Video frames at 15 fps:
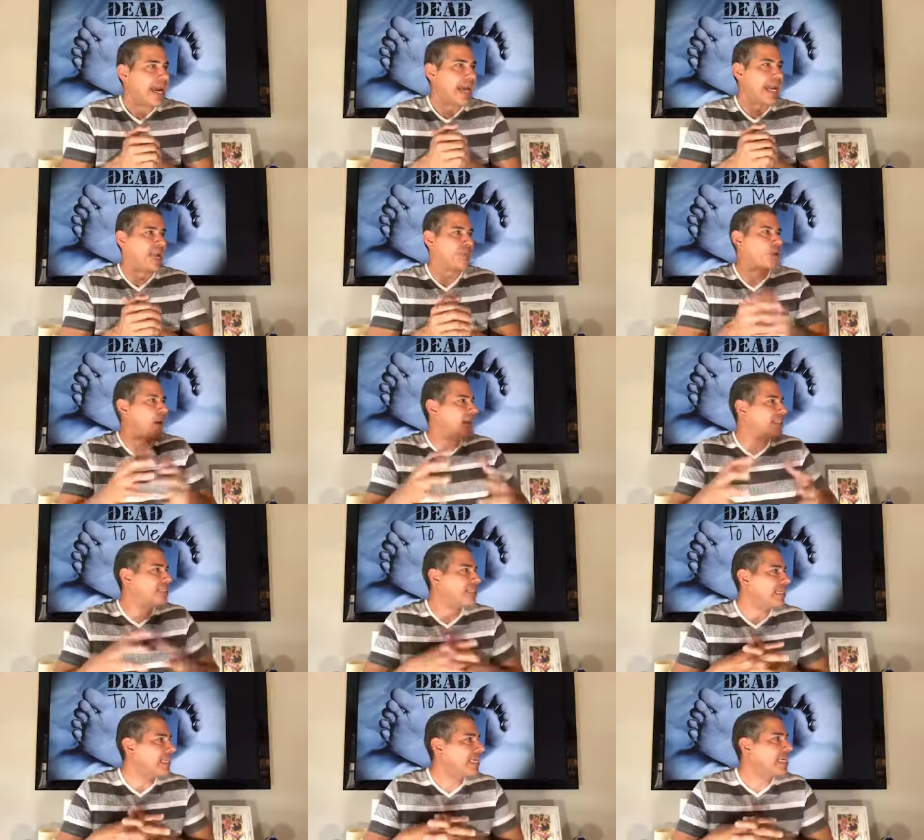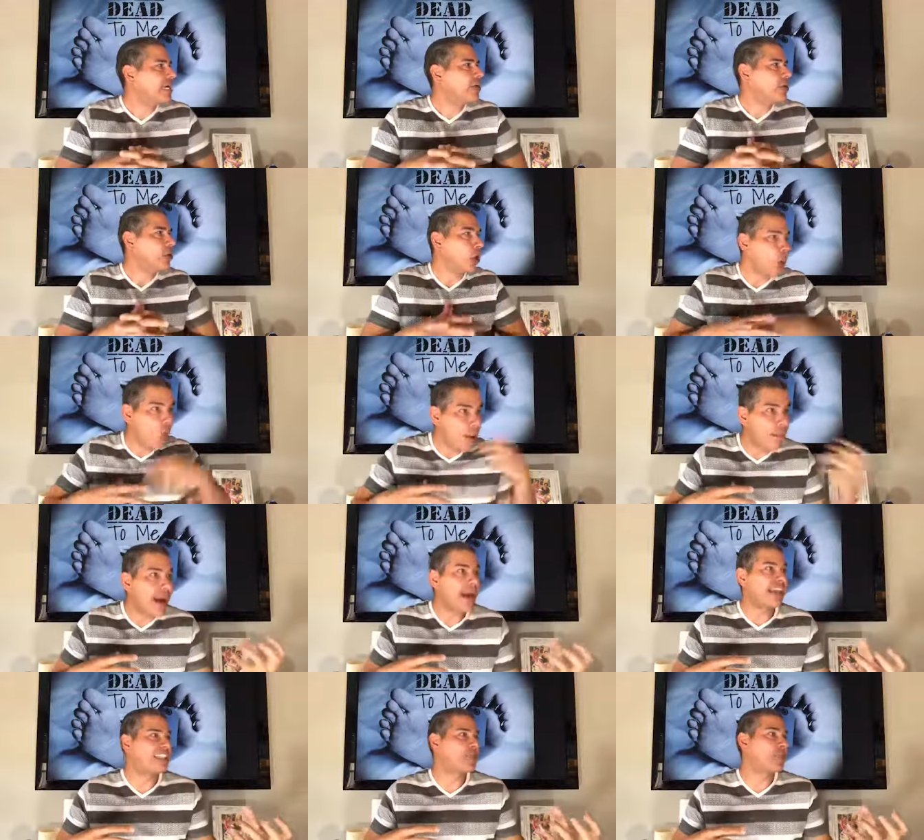and I'm trying to see, you know, what
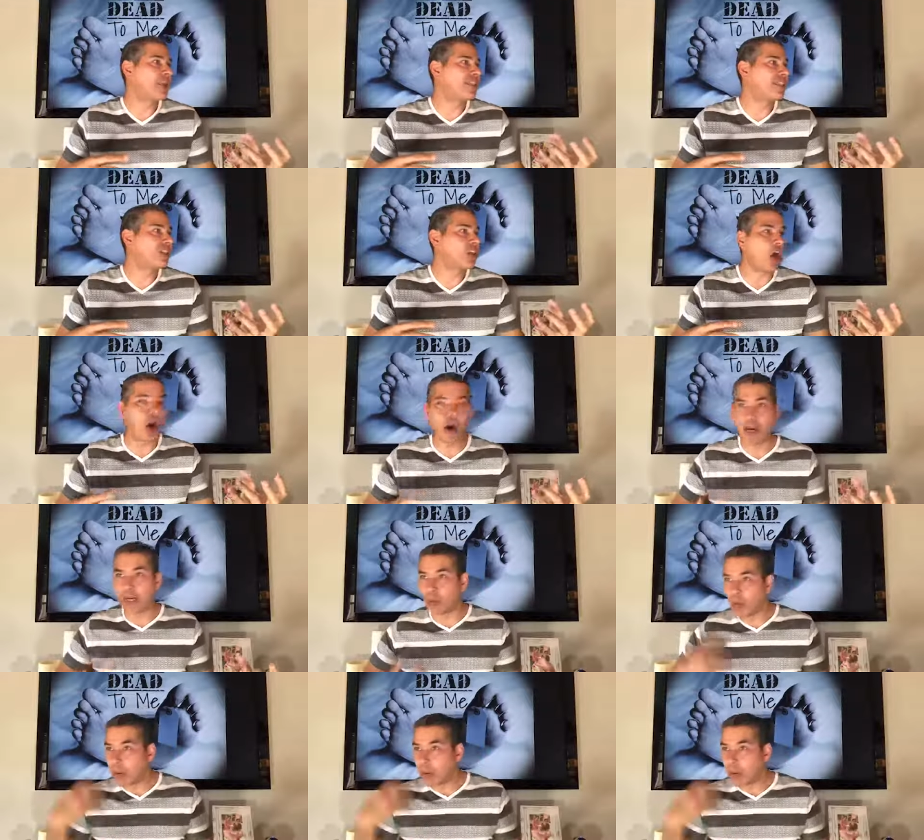my expenses are and,